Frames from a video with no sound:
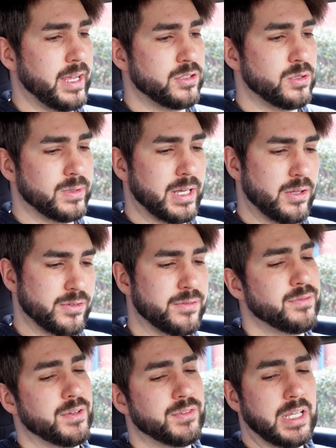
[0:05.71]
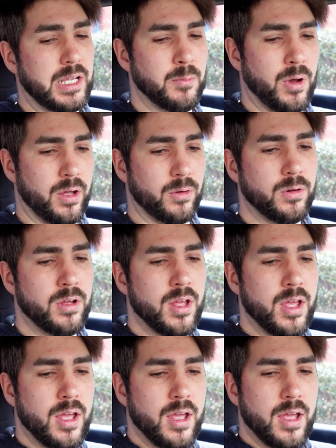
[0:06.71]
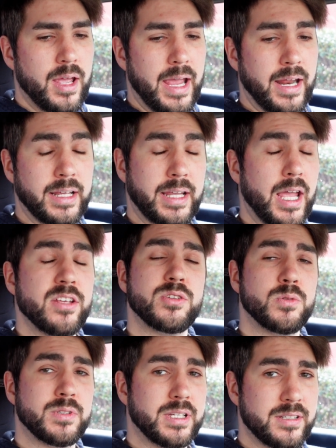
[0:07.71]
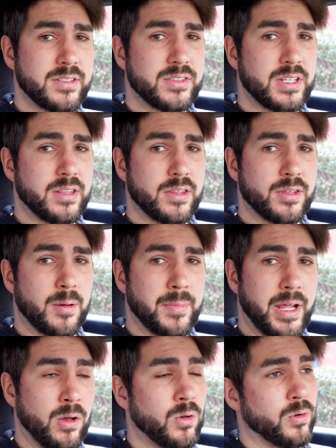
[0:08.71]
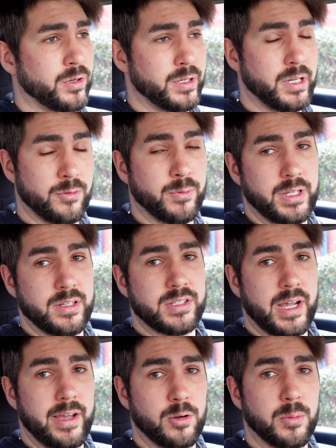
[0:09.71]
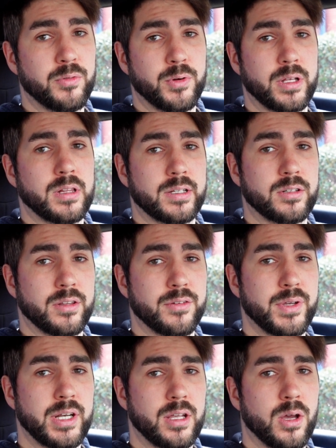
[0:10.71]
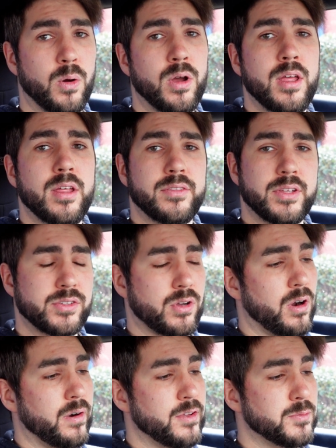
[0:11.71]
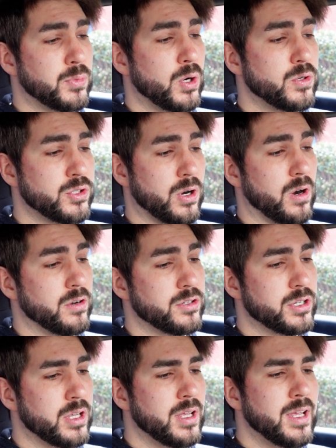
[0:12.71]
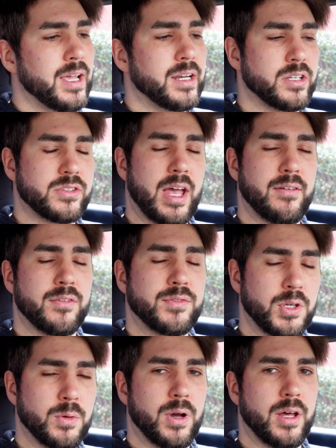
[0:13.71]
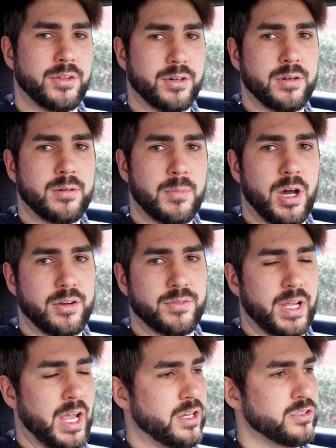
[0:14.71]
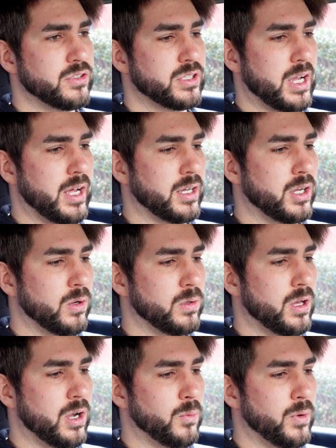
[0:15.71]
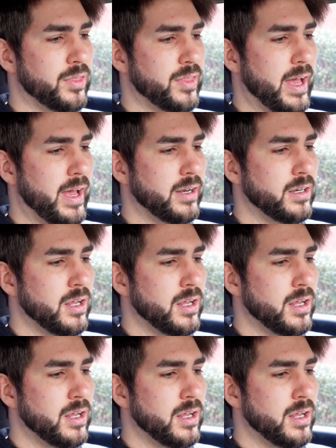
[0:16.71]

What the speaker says: a 2015 model. And in case you didn't see the thumbnail or you didn't read the title before you clicked on the video, this car is Procharged. It does have a few other modifications to kind of go along with that,